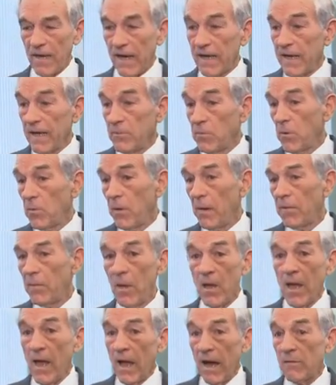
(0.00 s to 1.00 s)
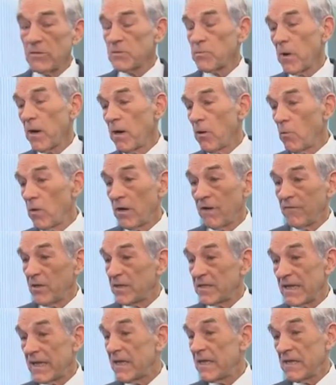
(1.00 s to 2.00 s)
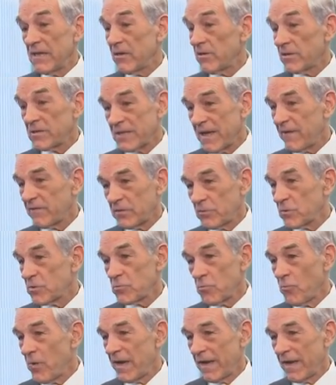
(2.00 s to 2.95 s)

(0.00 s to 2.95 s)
read it. I was probably aware of it 10 years after it was